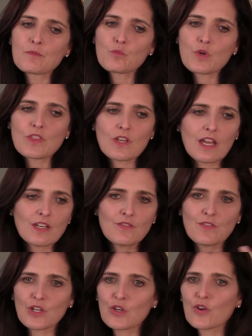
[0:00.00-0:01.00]
With kind of
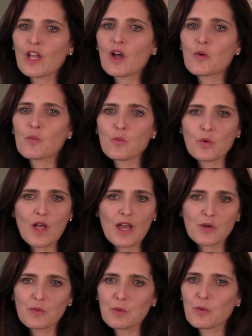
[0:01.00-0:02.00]
figuring out, well, how
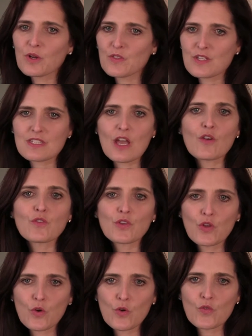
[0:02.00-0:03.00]
do we work this out for
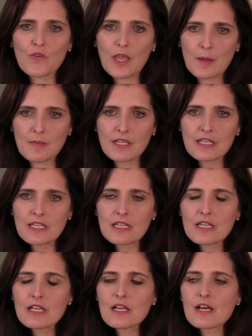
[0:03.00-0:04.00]
the whole family?
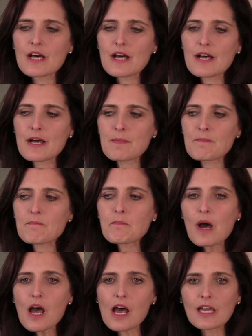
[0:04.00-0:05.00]

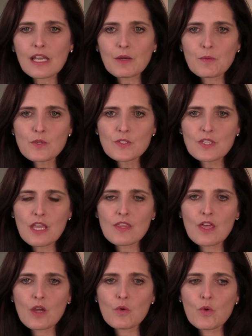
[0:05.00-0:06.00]
But I will say
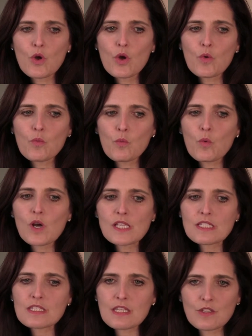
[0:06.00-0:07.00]
that
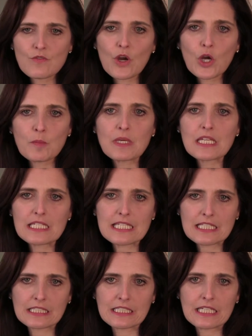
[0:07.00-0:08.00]
once the environment is
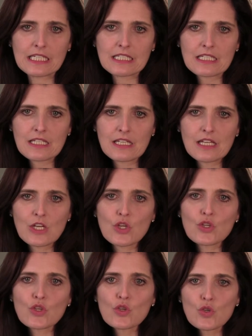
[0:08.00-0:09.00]
clean,
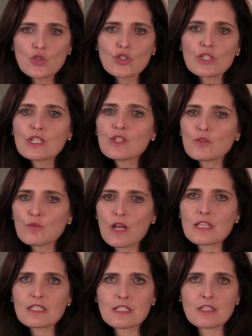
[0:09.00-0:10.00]
usually the
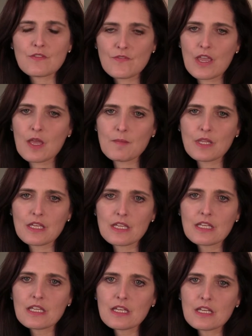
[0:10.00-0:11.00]
rest of the
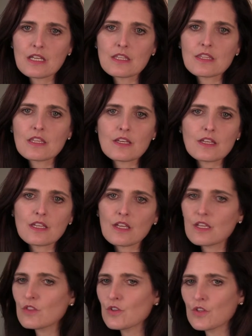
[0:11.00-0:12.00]
family,
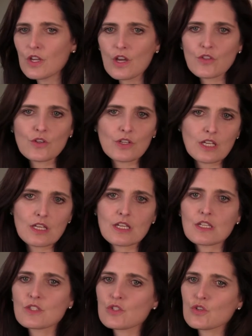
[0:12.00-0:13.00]
either the other
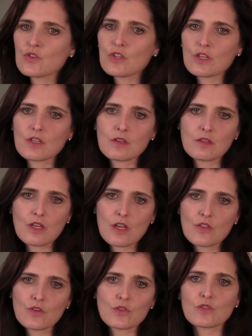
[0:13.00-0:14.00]
kids or the
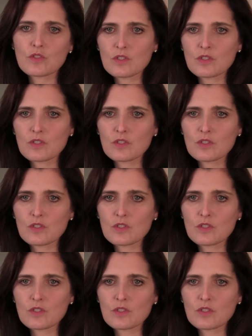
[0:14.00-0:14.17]
other